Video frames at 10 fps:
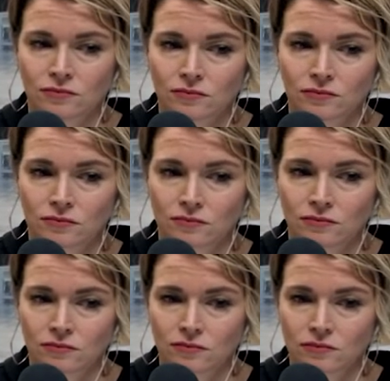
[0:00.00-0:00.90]

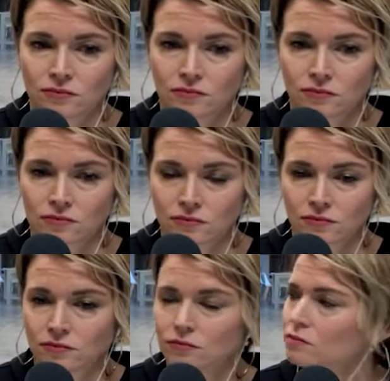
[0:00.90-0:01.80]

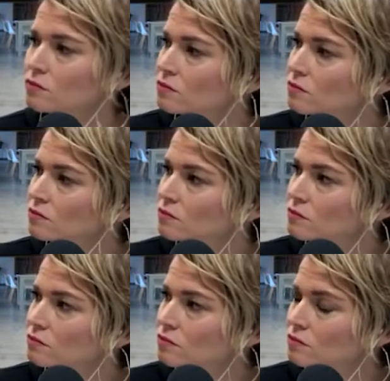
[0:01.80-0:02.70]

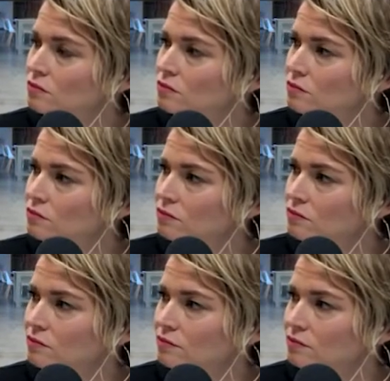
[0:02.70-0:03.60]

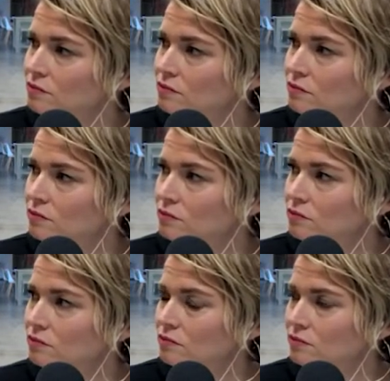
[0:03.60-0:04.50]

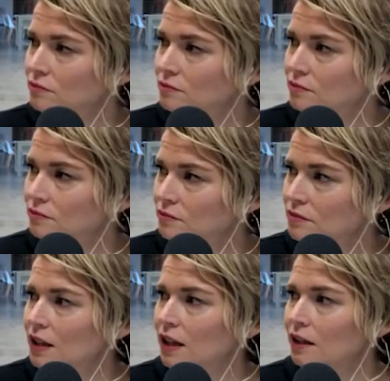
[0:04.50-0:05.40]

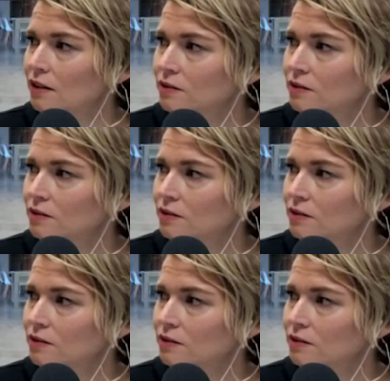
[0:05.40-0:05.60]
This person isn't speaking.